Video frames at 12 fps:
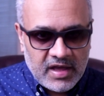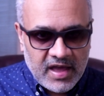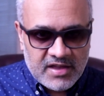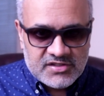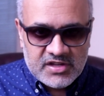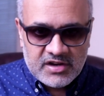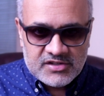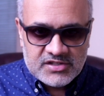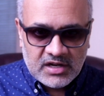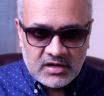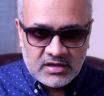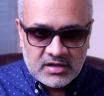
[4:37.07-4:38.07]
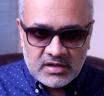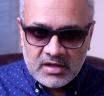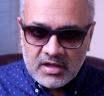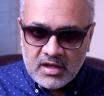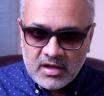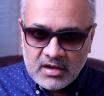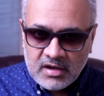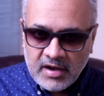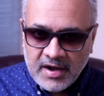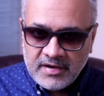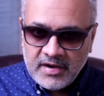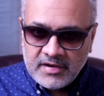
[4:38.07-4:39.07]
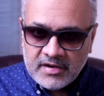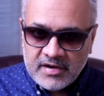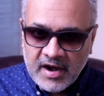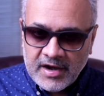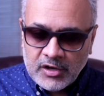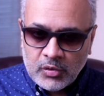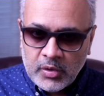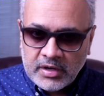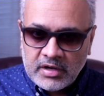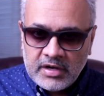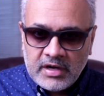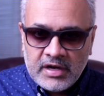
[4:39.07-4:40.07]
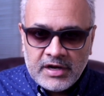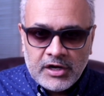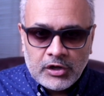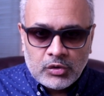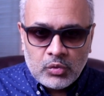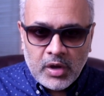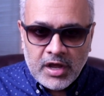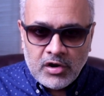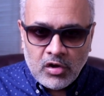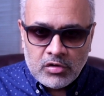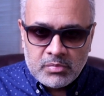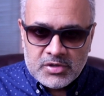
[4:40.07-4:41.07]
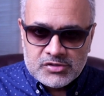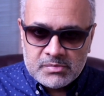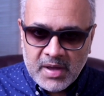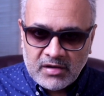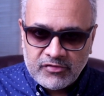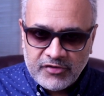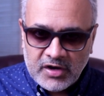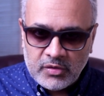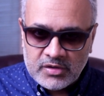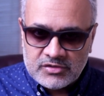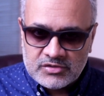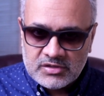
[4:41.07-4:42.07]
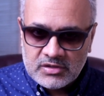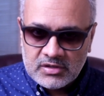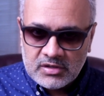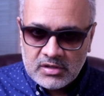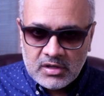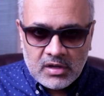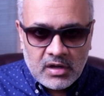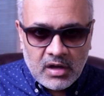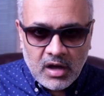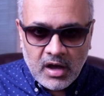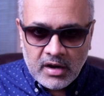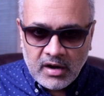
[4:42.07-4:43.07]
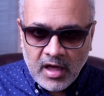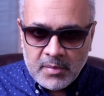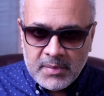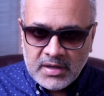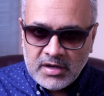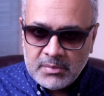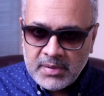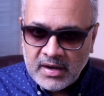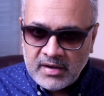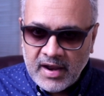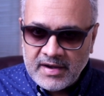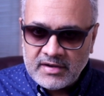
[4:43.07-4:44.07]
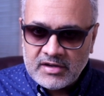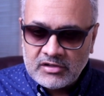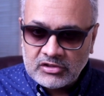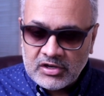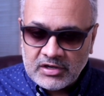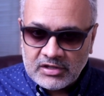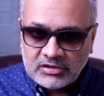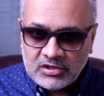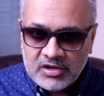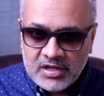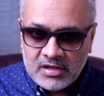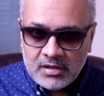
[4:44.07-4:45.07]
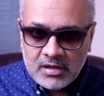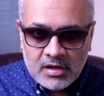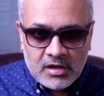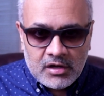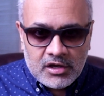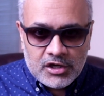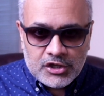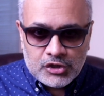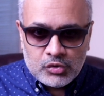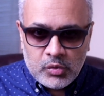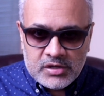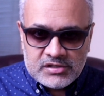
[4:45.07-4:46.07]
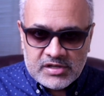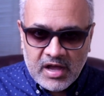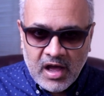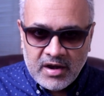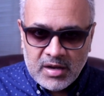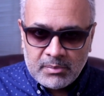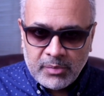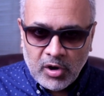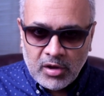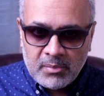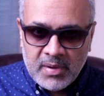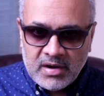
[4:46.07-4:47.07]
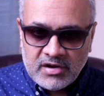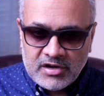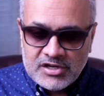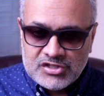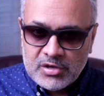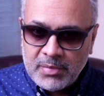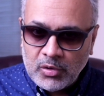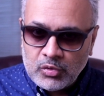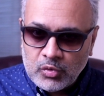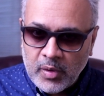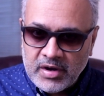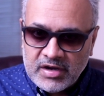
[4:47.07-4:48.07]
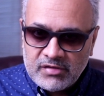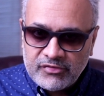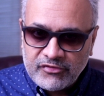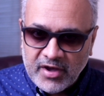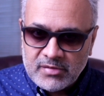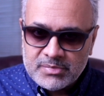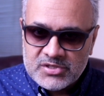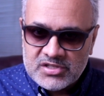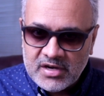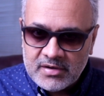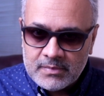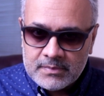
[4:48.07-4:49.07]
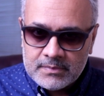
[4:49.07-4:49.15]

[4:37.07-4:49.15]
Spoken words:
As a result, credit dried quickly, leading to enormous bank failures. Alarmingly, by 1933, US unemployment reached about 25%.